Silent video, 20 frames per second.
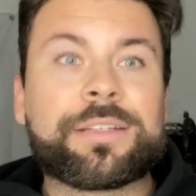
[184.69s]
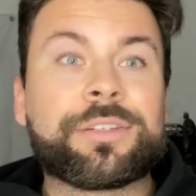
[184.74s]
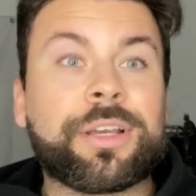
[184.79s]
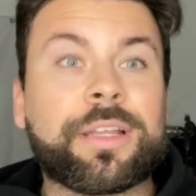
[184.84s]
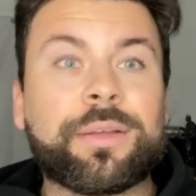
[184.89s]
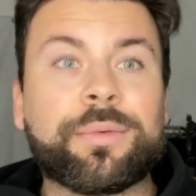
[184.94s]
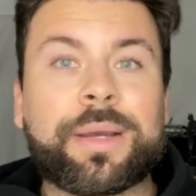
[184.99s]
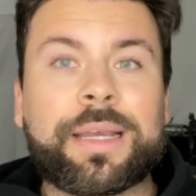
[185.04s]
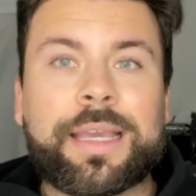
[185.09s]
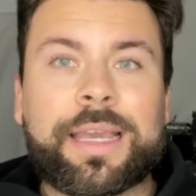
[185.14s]
It's
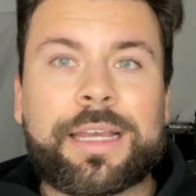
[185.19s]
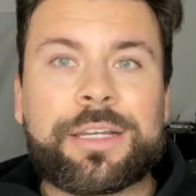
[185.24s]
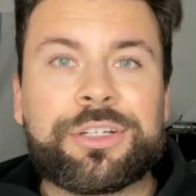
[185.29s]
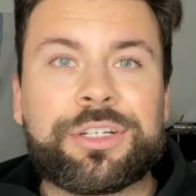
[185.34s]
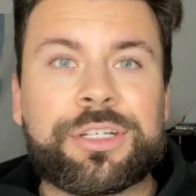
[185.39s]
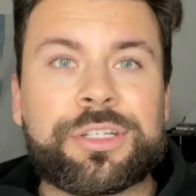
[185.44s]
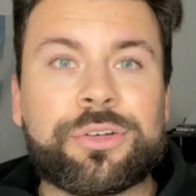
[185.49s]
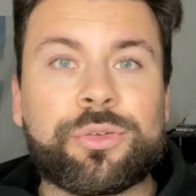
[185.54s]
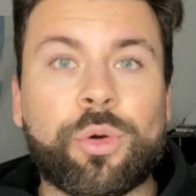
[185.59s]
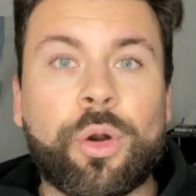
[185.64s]
only when
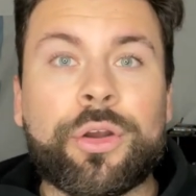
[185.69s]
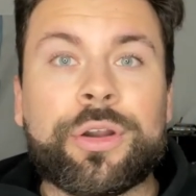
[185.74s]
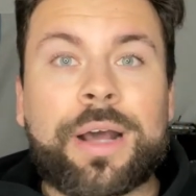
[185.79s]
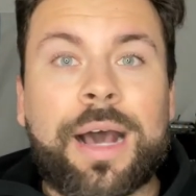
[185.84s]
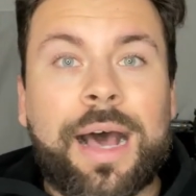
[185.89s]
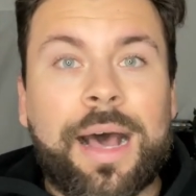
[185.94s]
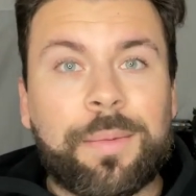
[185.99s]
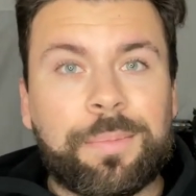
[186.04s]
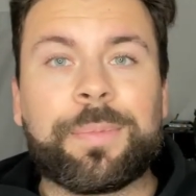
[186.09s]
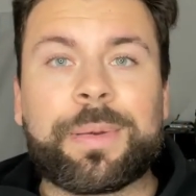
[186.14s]
Kenji's grown
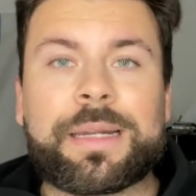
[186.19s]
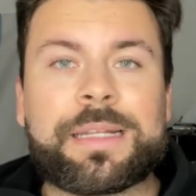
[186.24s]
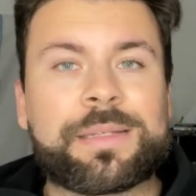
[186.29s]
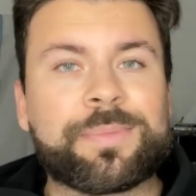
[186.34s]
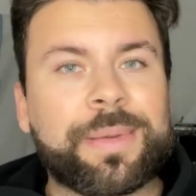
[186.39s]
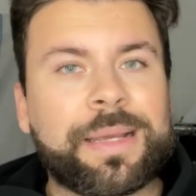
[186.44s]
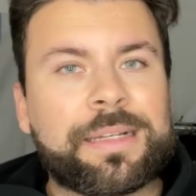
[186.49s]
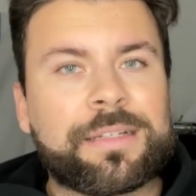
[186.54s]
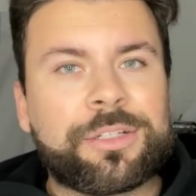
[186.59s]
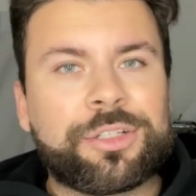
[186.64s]
up and
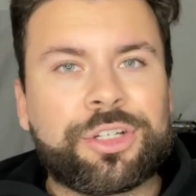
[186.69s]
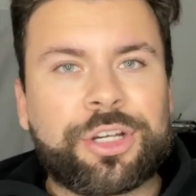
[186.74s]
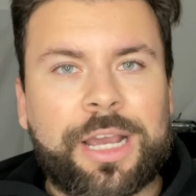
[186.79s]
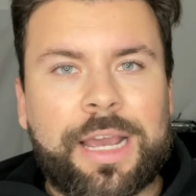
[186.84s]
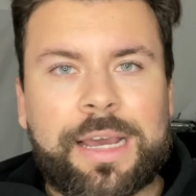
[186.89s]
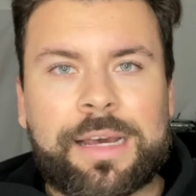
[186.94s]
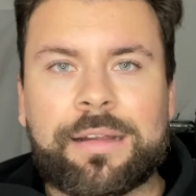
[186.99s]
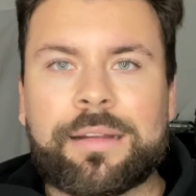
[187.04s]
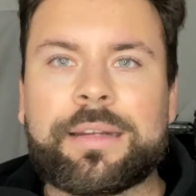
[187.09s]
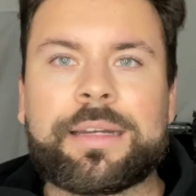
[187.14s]
he's been to
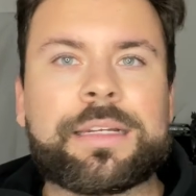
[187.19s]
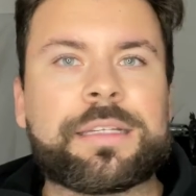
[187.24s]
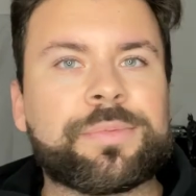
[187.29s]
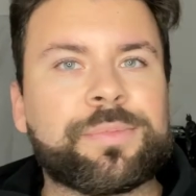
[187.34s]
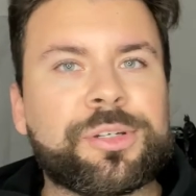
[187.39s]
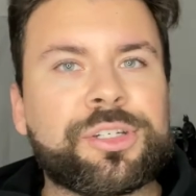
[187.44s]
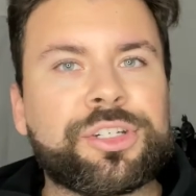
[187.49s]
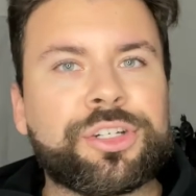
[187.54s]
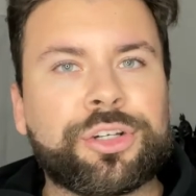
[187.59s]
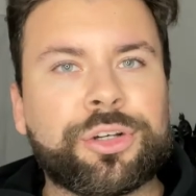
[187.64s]
jail and he's
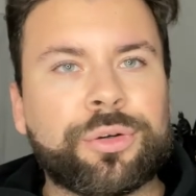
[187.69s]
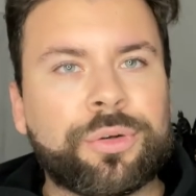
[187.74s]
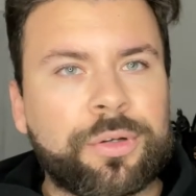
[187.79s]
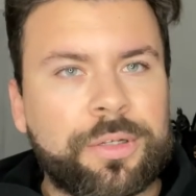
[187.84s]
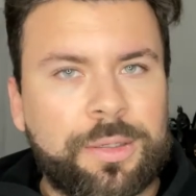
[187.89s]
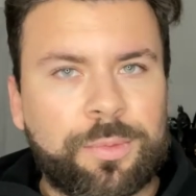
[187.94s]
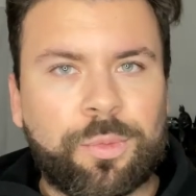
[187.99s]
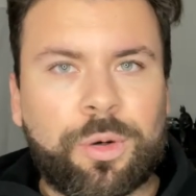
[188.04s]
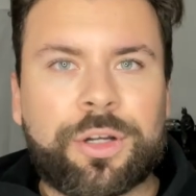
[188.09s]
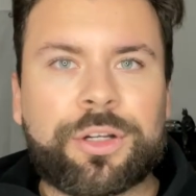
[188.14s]

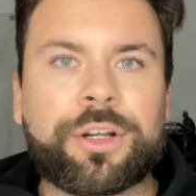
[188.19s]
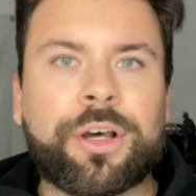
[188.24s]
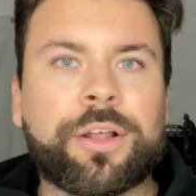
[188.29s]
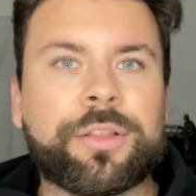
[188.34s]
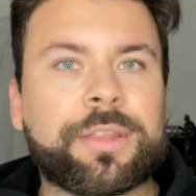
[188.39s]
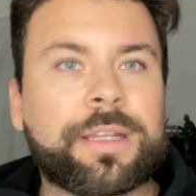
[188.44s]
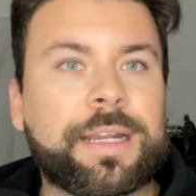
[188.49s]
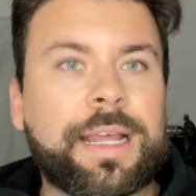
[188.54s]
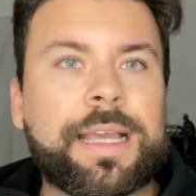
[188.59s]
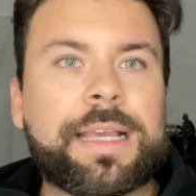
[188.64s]
matured and
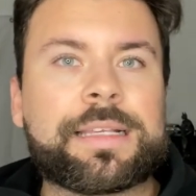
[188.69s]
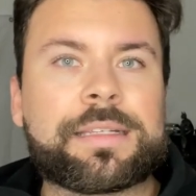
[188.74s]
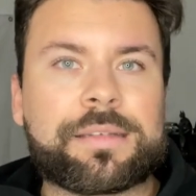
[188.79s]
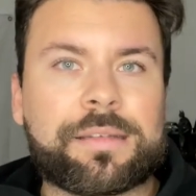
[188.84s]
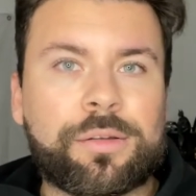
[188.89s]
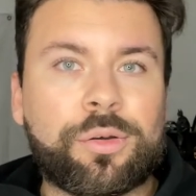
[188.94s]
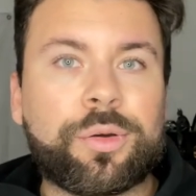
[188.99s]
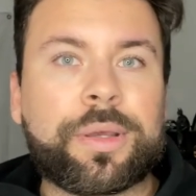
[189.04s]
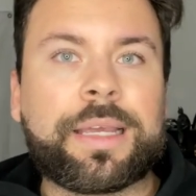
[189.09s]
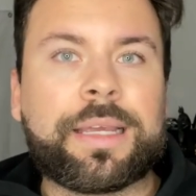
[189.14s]
whatnot that he's
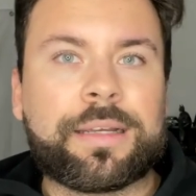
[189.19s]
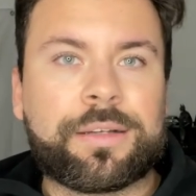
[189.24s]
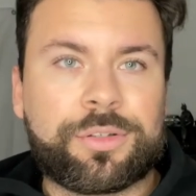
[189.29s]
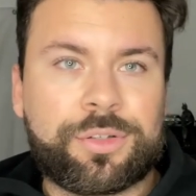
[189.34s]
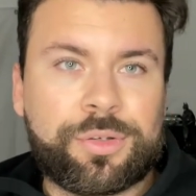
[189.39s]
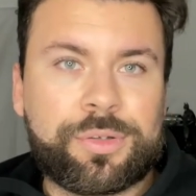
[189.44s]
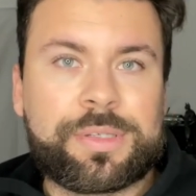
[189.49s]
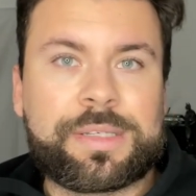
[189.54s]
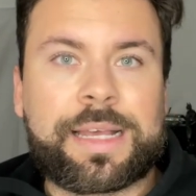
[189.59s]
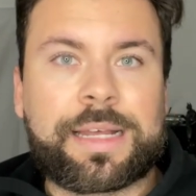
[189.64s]
looking
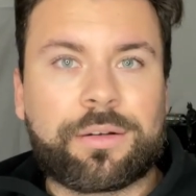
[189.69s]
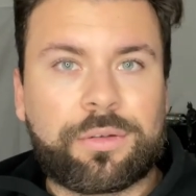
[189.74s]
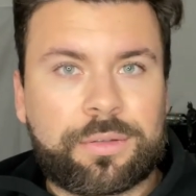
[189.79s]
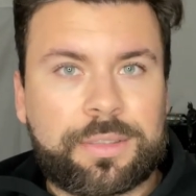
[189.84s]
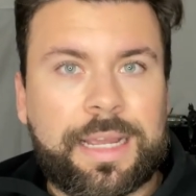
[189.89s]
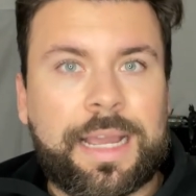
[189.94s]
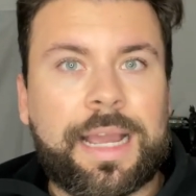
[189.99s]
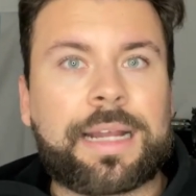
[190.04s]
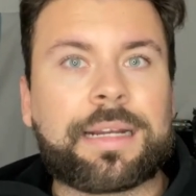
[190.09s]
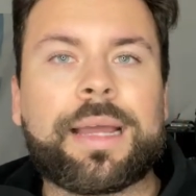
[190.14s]
to settle
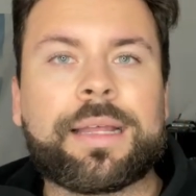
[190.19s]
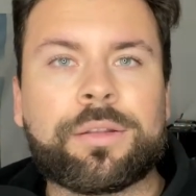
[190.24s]
down